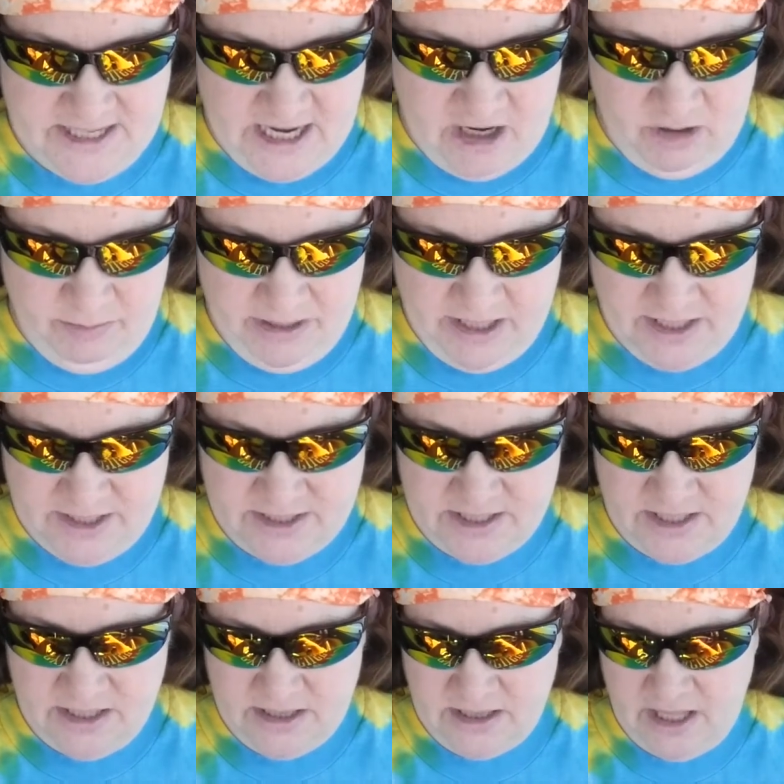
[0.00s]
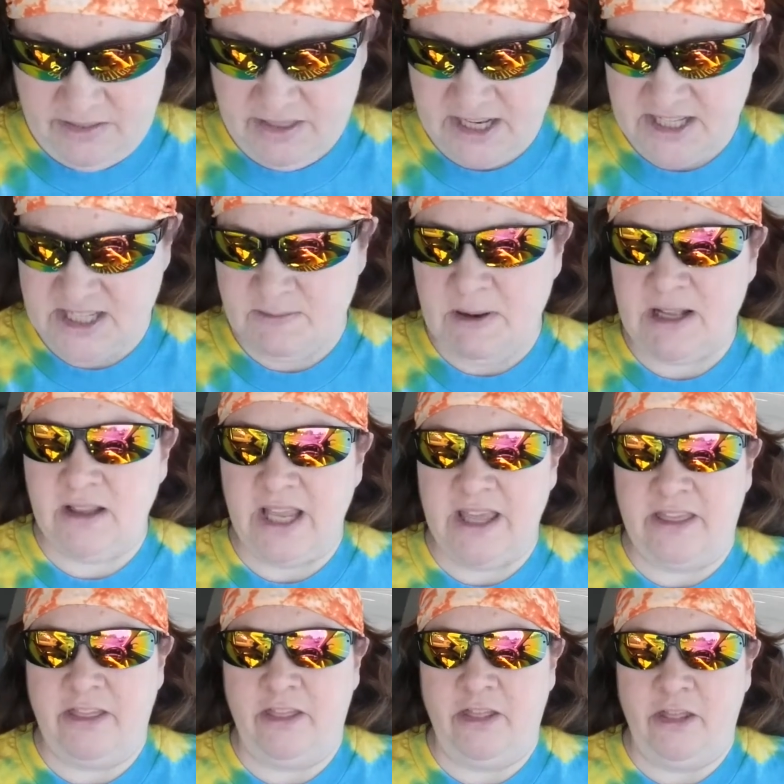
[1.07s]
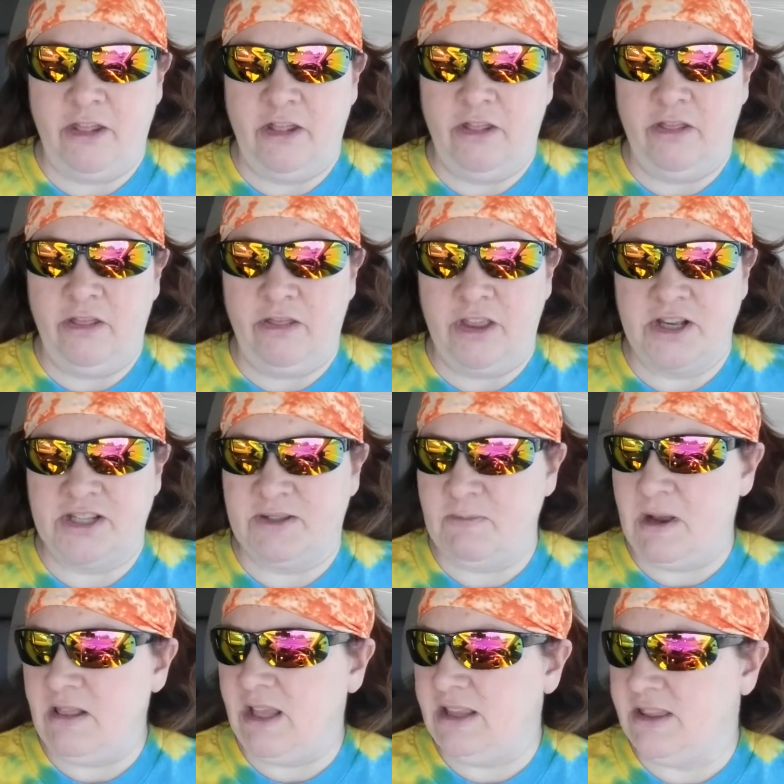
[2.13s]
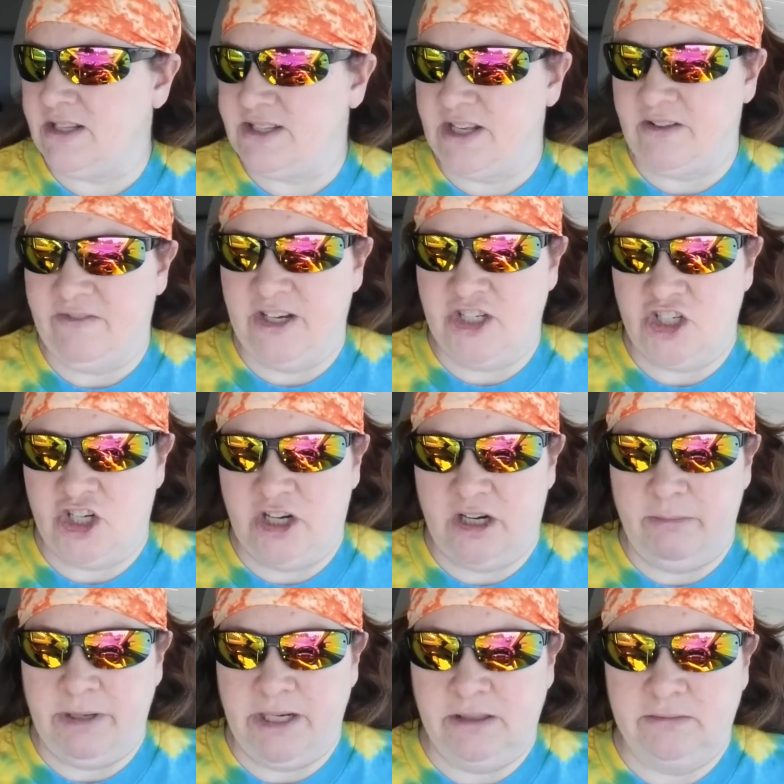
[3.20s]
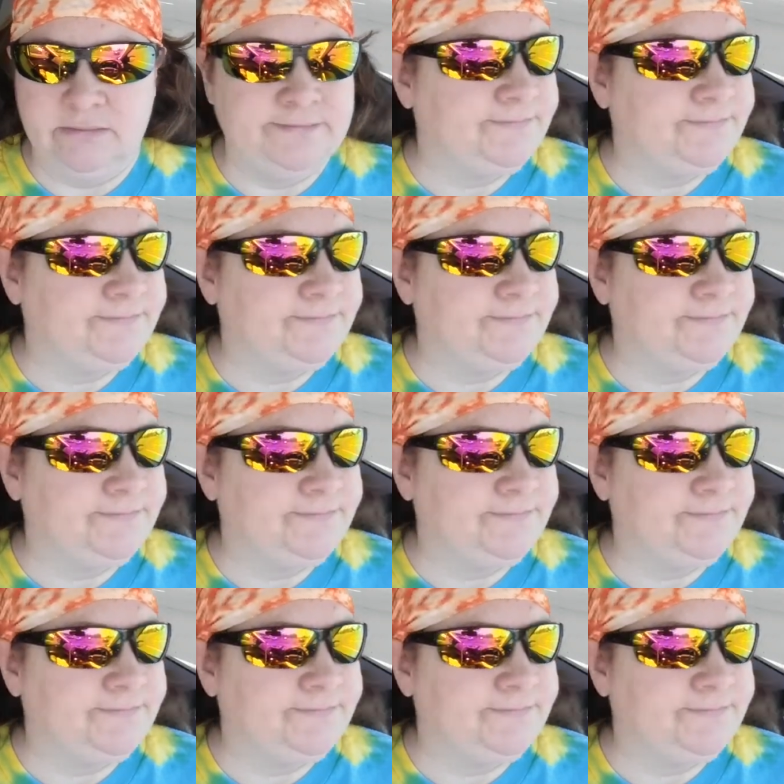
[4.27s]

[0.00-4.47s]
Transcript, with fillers: down because they smell like they smell like the Salvation Army.